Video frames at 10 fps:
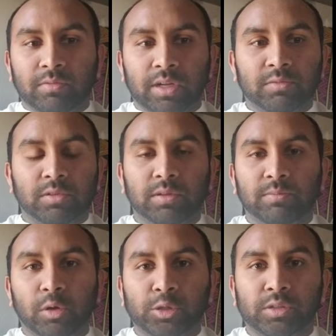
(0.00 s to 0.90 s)
the rest was
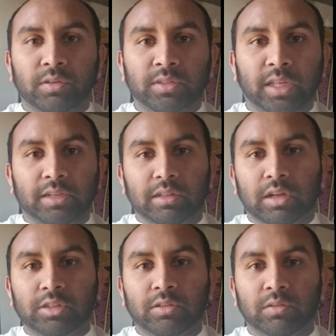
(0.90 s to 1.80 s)
emotional,
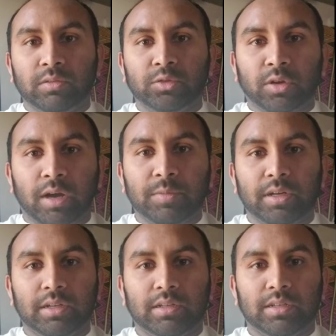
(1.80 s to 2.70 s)
psychological
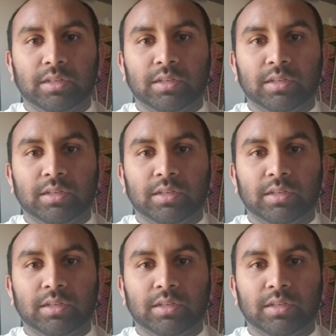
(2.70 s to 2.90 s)
trauma.